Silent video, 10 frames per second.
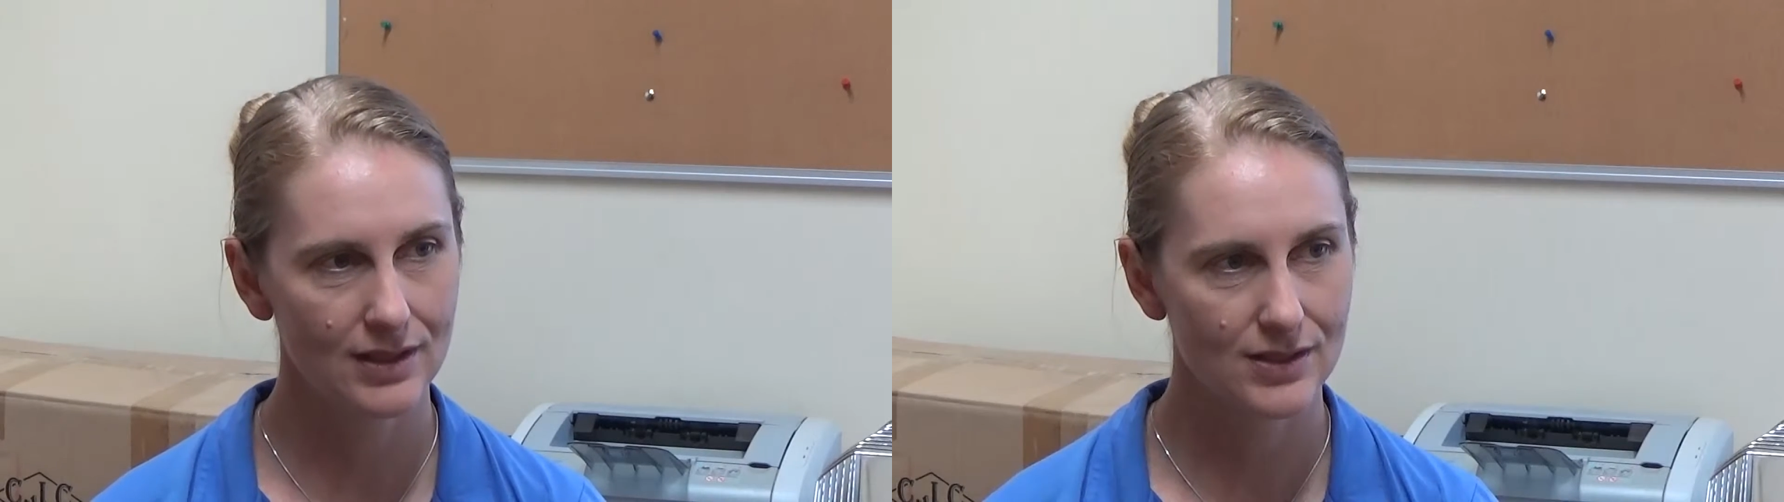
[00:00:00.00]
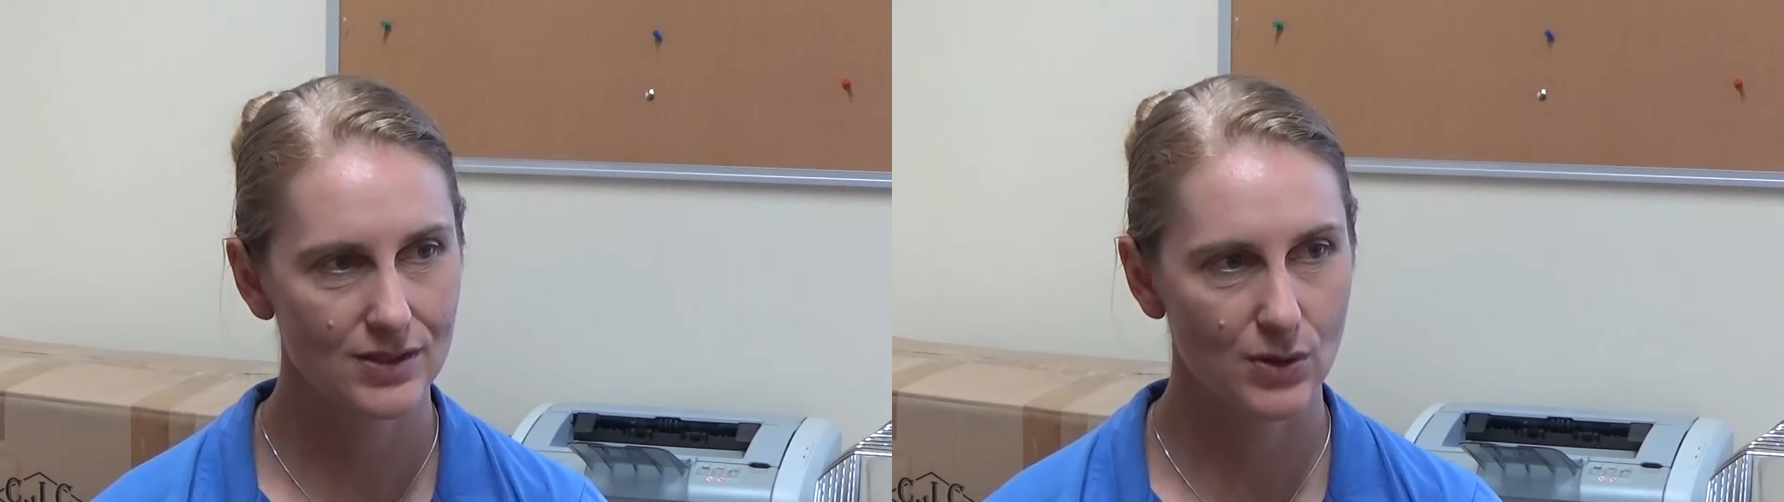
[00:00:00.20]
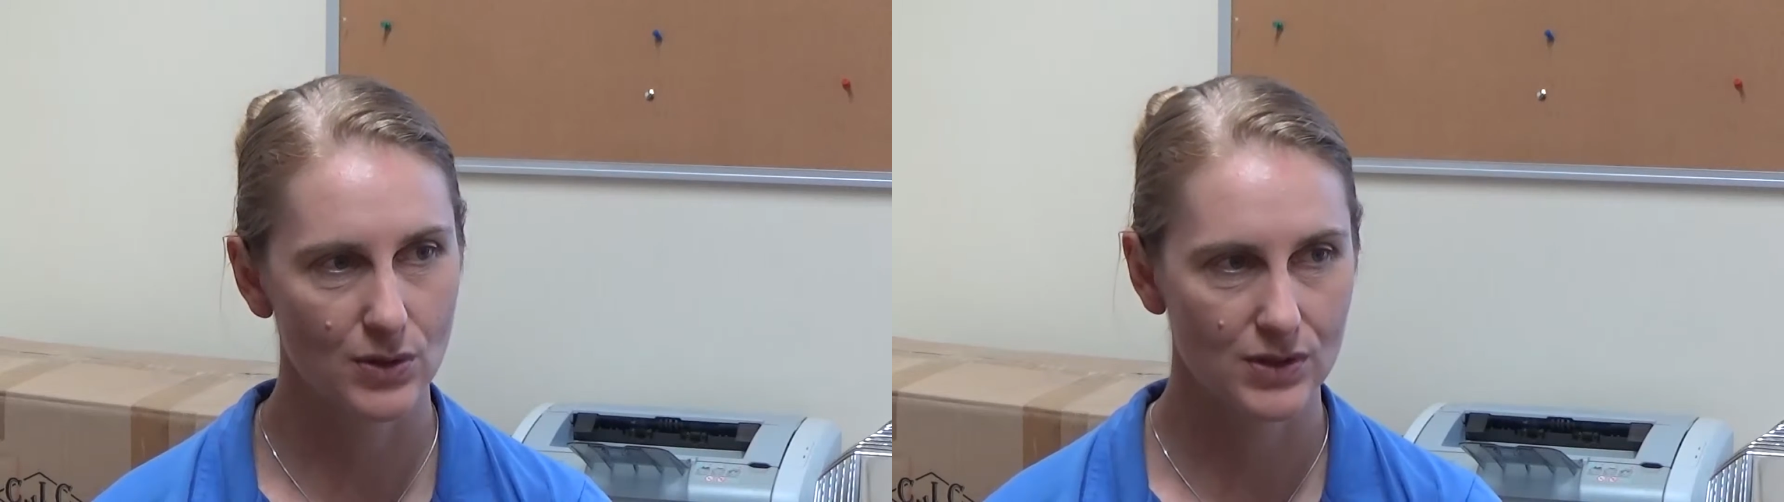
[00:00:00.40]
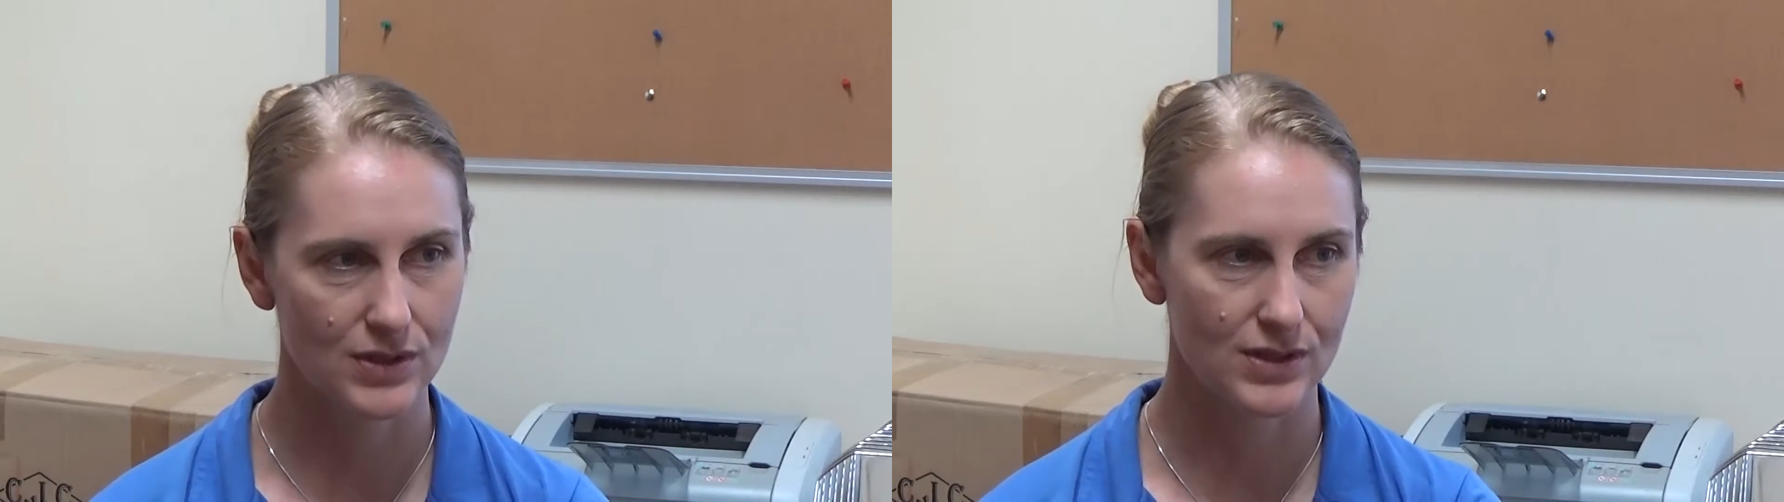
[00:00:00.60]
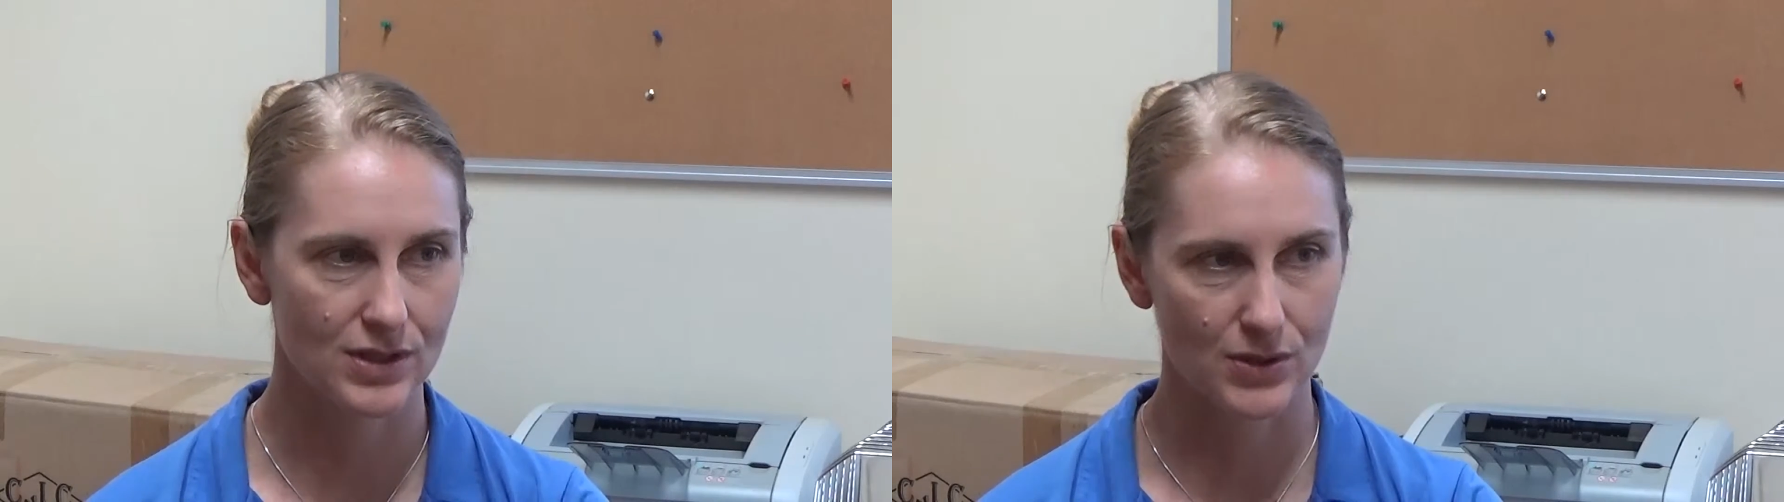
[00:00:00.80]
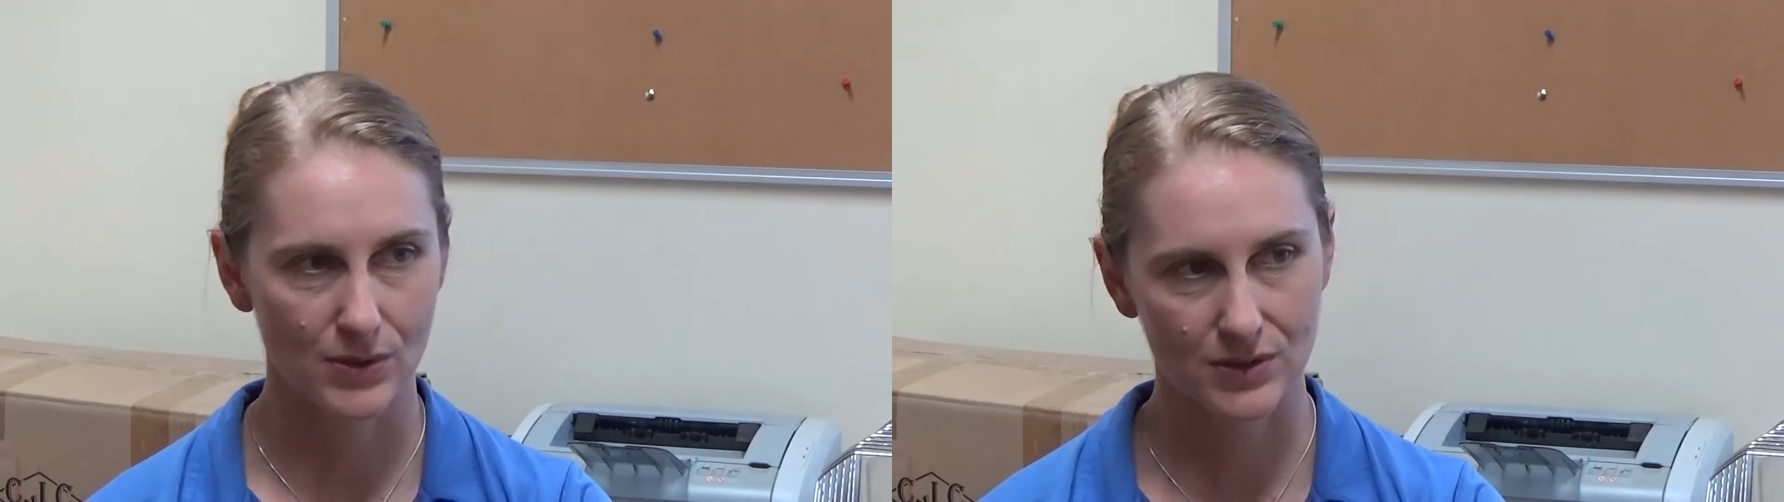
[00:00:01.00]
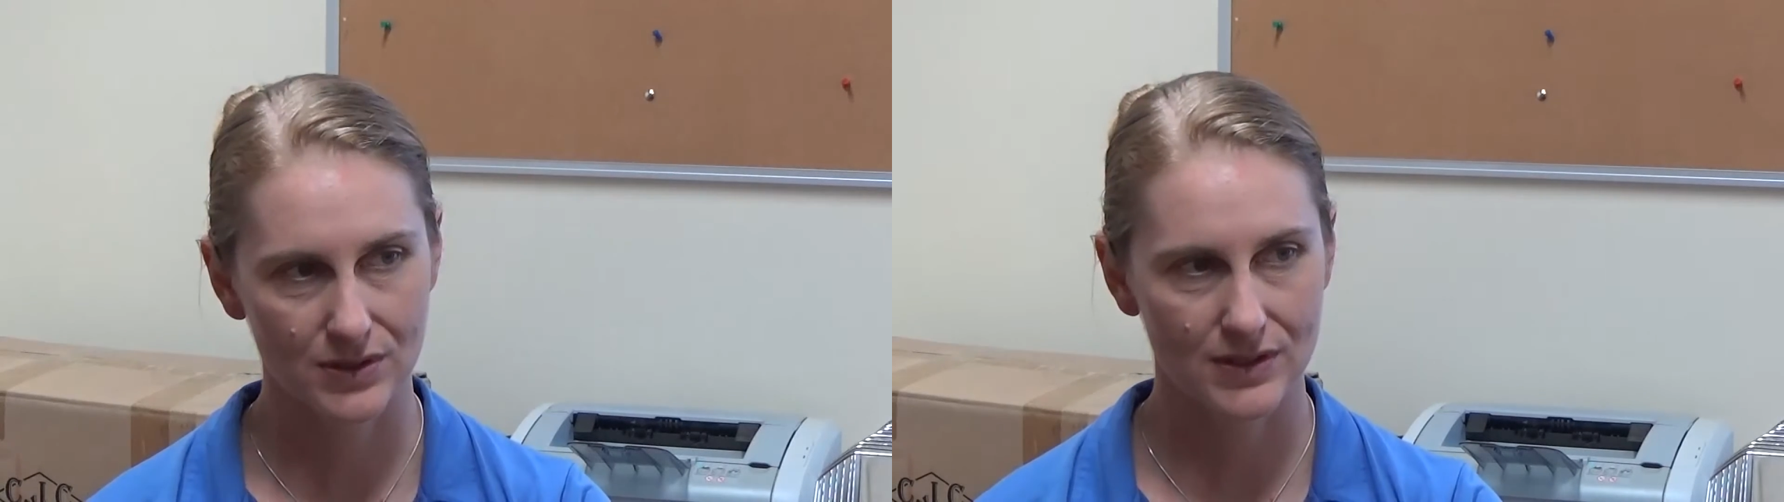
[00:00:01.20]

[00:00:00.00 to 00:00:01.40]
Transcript: It's not just a doctor